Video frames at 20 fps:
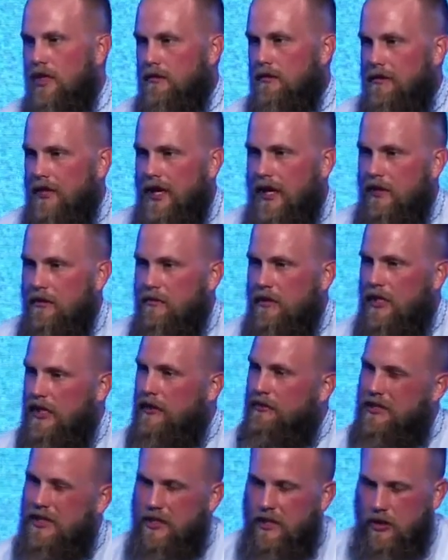Come down and be
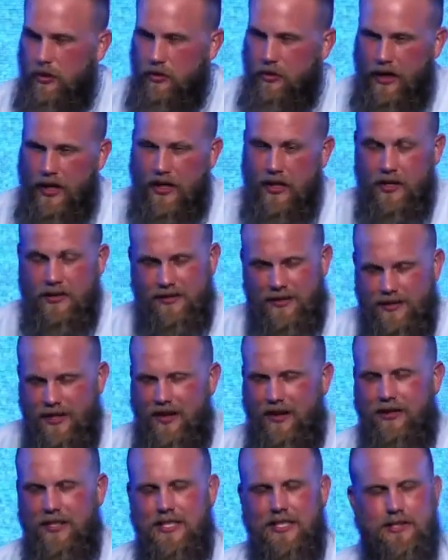like, everything okay? And I said,
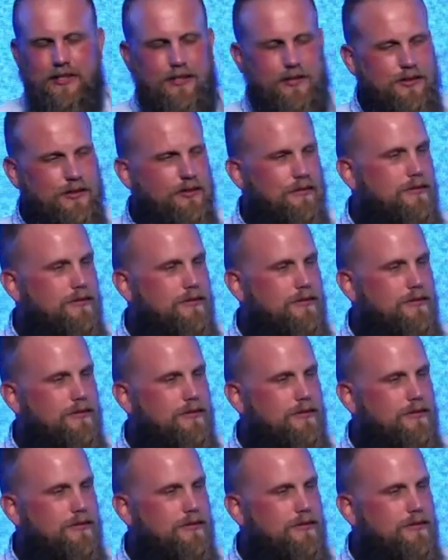now it is.